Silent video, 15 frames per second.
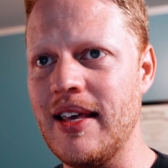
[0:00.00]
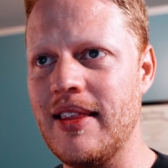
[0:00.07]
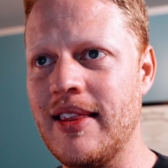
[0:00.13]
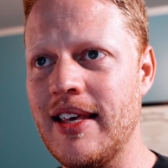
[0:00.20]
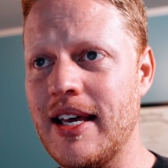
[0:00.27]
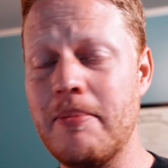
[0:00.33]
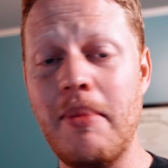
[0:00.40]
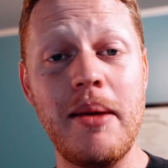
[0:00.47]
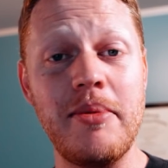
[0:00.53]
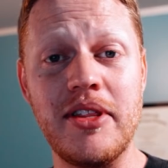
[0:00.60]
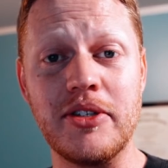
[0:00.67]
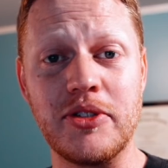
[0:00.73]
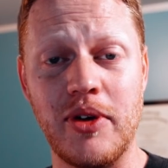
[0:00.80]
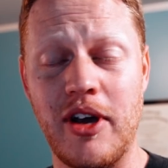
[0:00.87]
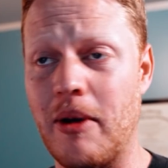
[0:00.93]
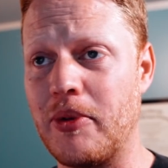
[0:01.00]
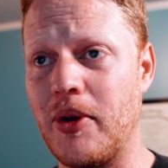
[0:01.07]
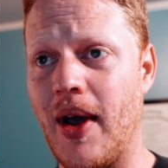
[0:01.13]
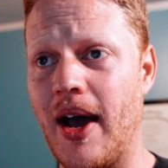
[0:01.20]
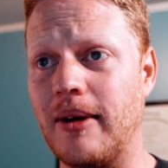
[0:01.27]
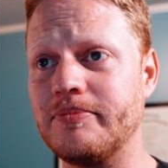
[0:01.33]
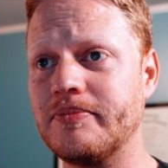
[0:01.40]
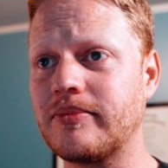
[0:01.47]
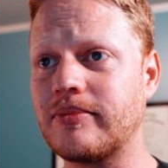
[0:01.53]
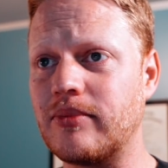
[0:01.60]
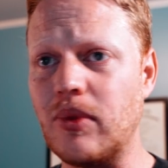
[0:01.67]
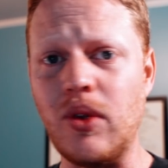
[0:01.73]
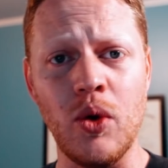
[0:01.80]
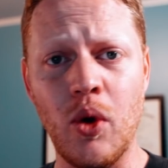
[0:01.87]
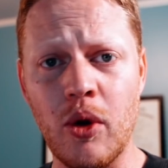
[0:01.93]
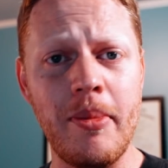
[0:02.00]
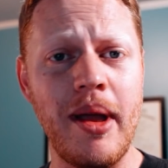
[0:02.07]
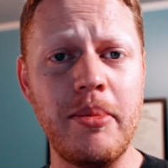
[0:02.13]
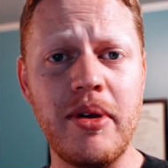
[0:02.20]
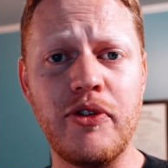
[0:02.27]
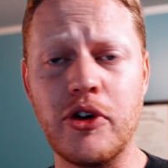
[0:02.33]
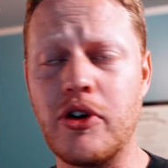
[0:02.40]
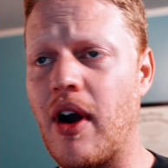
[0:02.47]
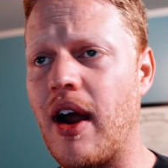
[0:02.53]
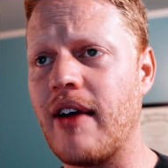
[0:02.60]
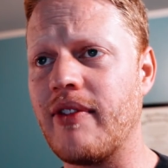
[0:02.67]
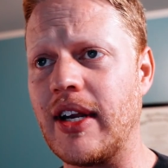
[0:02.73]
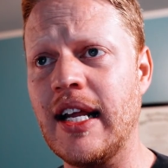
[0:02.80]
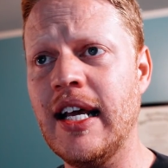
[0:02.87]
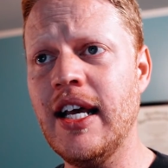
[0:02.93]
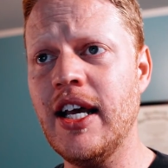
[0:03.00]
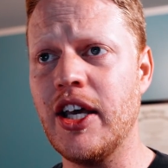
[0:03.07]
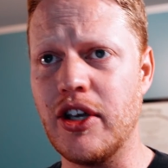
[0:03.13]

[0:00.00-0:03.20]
then maybe this will help you out. Or maybe if you're driving,